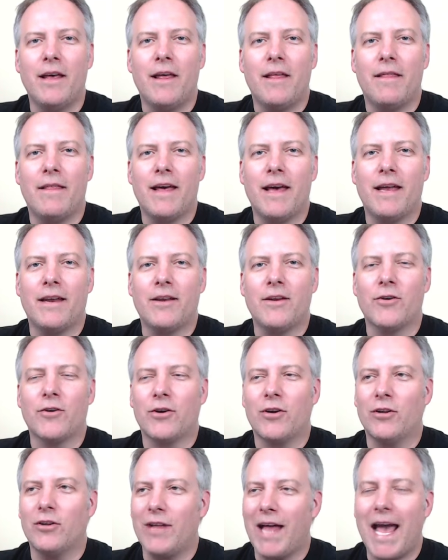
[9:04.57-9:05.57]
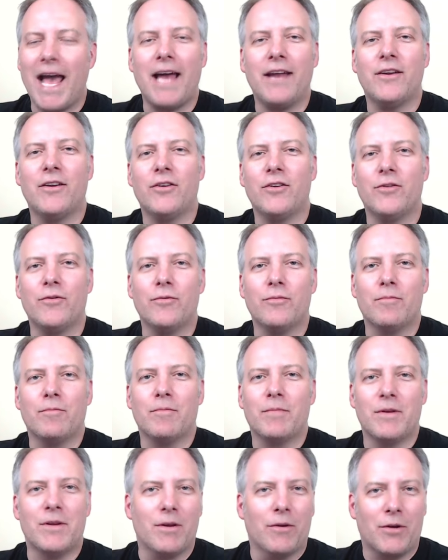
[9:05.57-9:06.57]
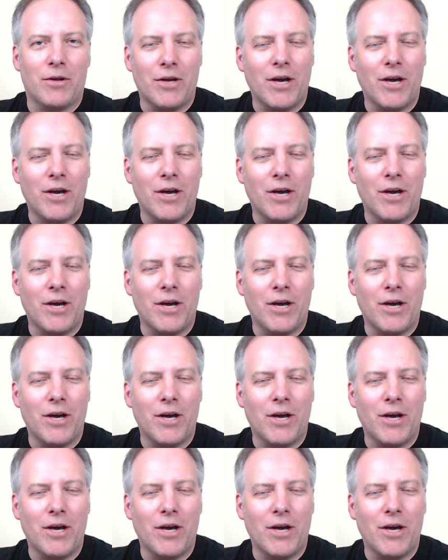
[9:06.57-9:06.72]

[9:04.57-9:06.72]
that you're glad you, you know,